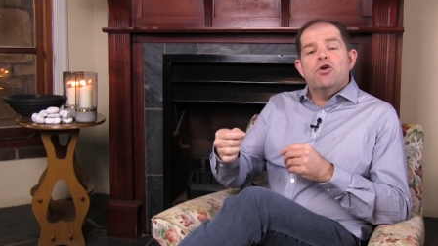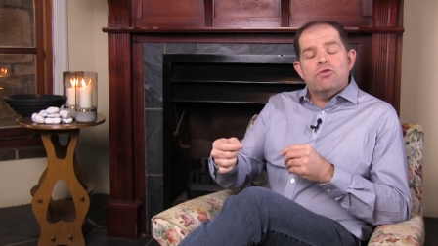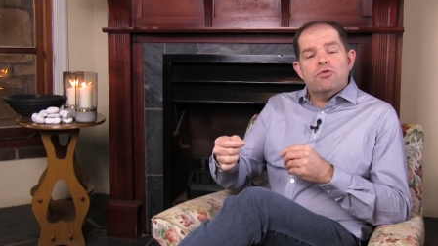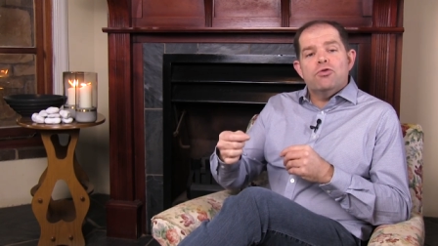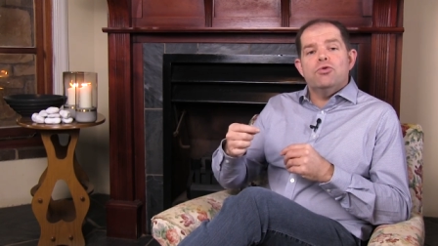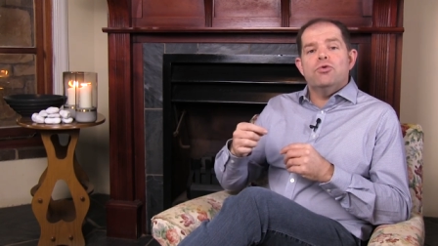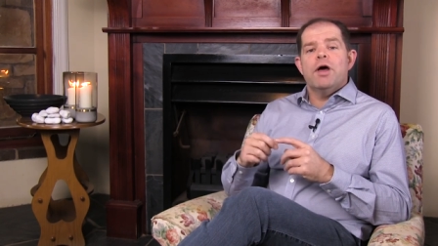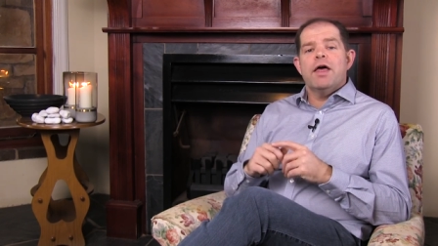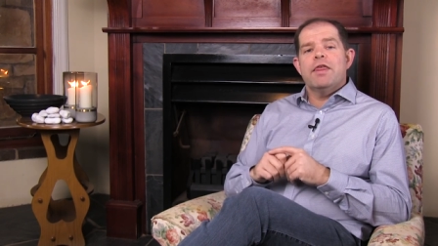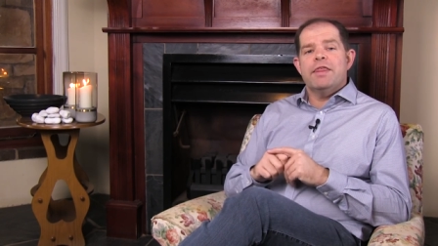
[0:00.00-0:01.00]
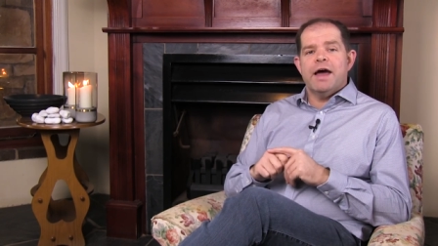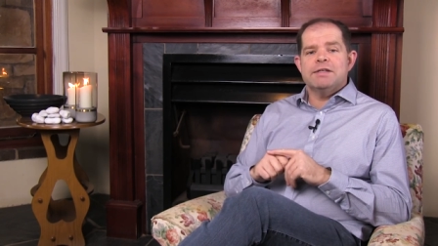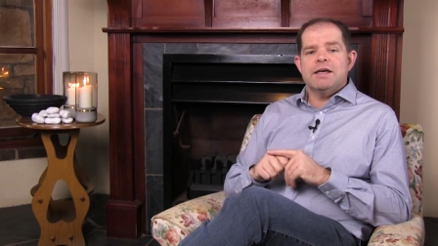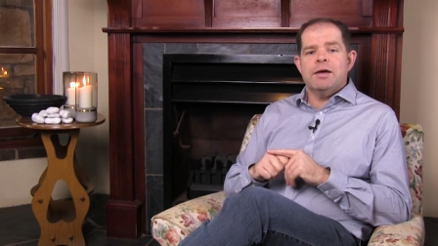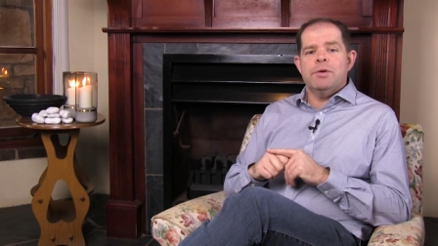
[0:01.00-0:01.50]
through
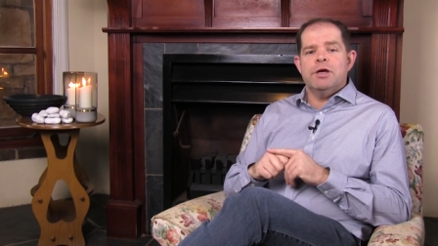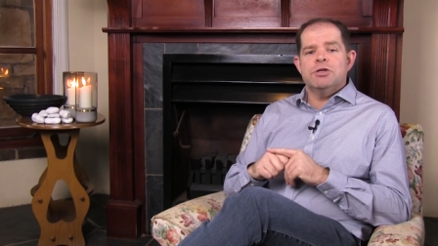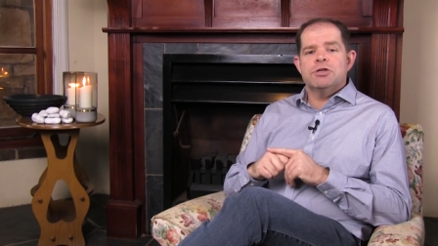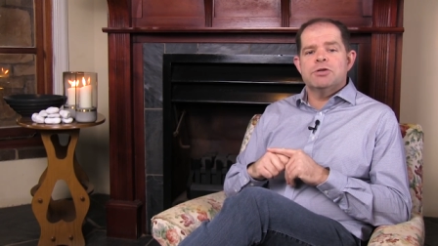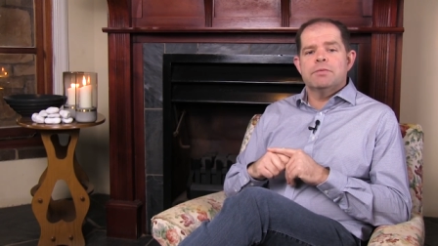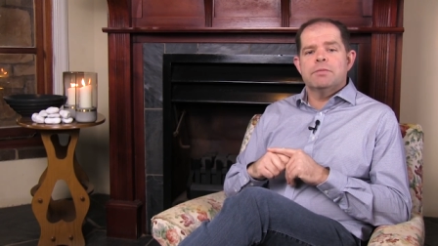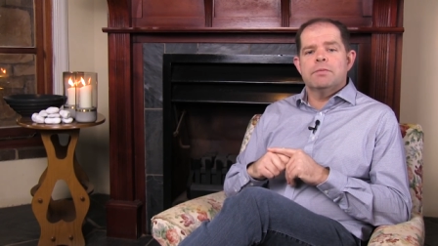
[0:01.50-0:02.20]
that image